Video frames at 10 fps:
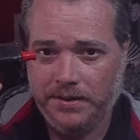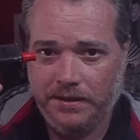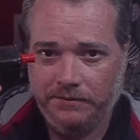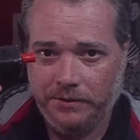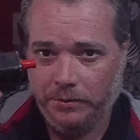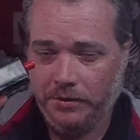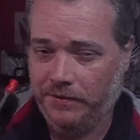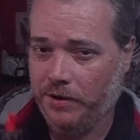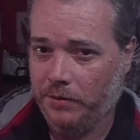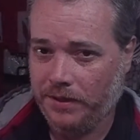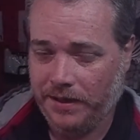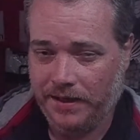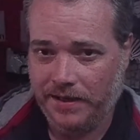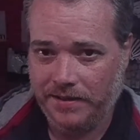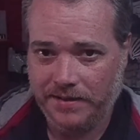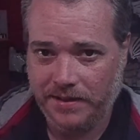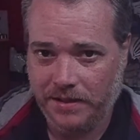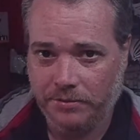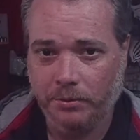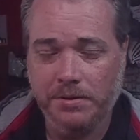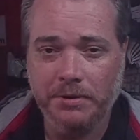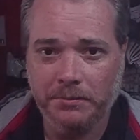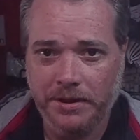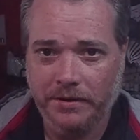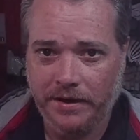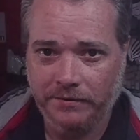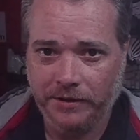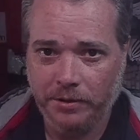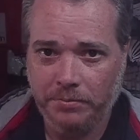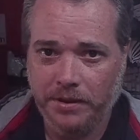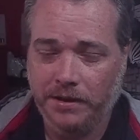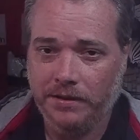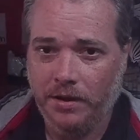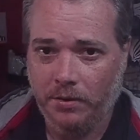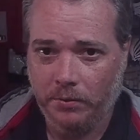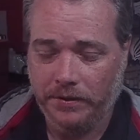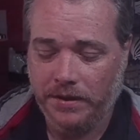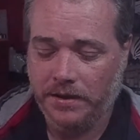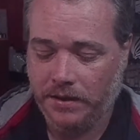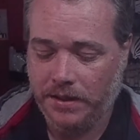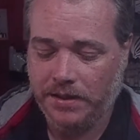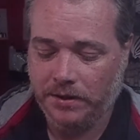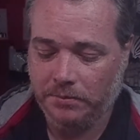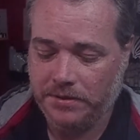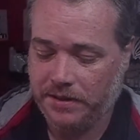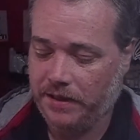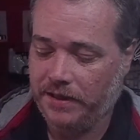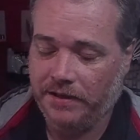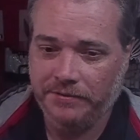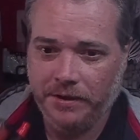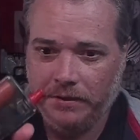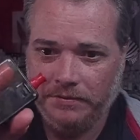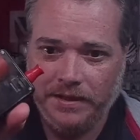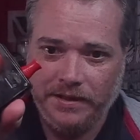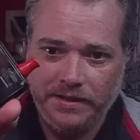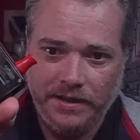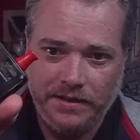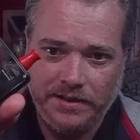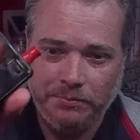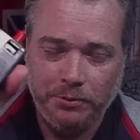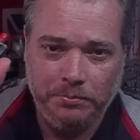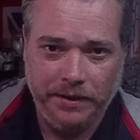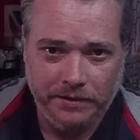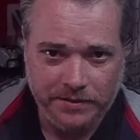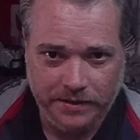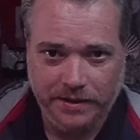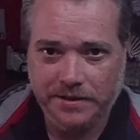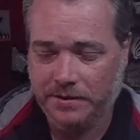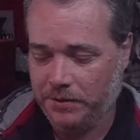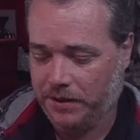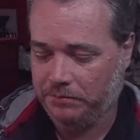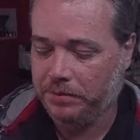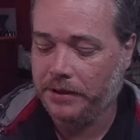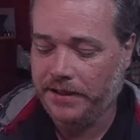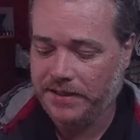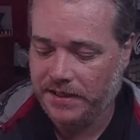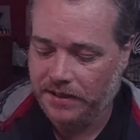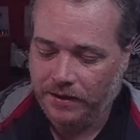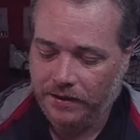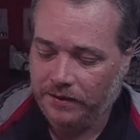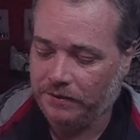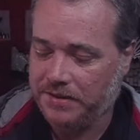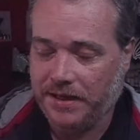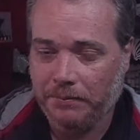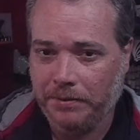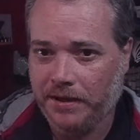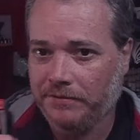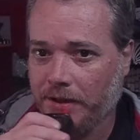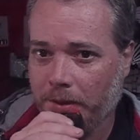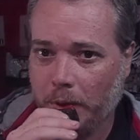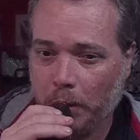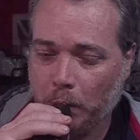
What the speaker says: up for the review. It has the 3mm airflow pin with the honeycomb side airflow. I've got the atemporal panels on here, so we got plenty of top airflow.